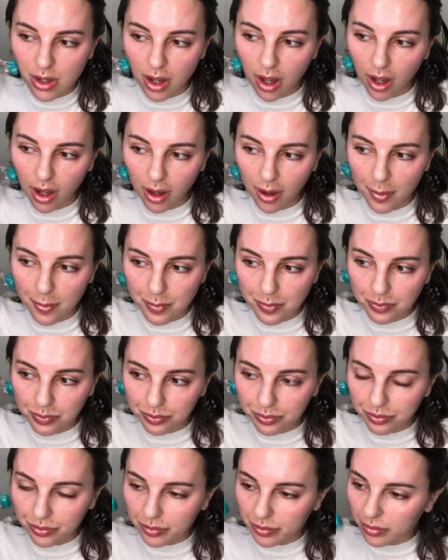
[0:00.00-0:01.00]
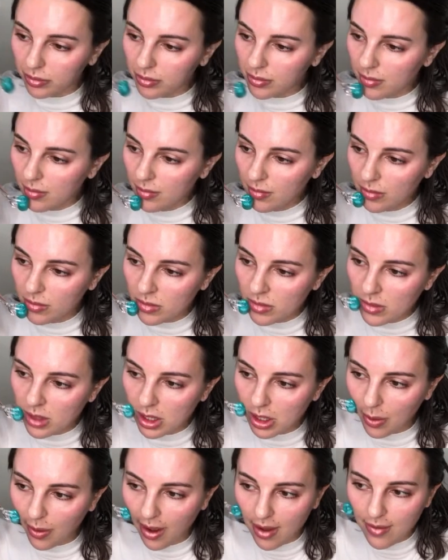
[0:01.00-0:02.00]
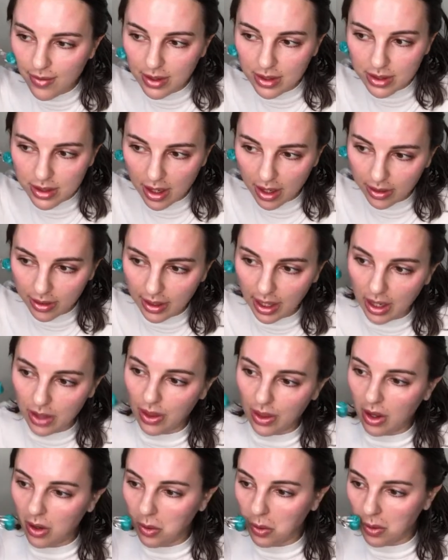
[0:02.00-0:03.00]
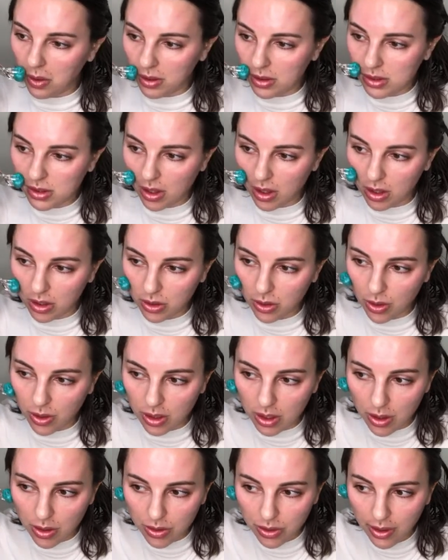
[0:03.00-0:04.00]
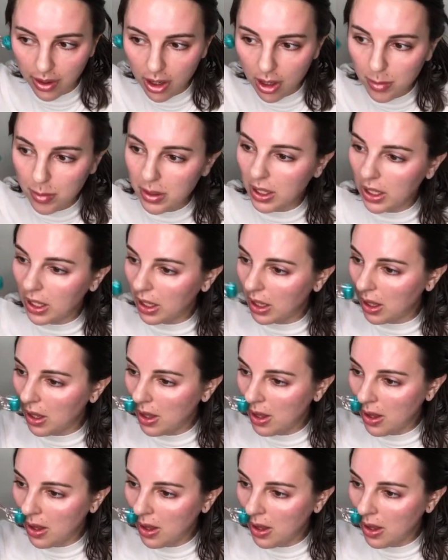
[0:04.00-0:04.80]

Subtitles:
You know, having done like that course on corneotherapy,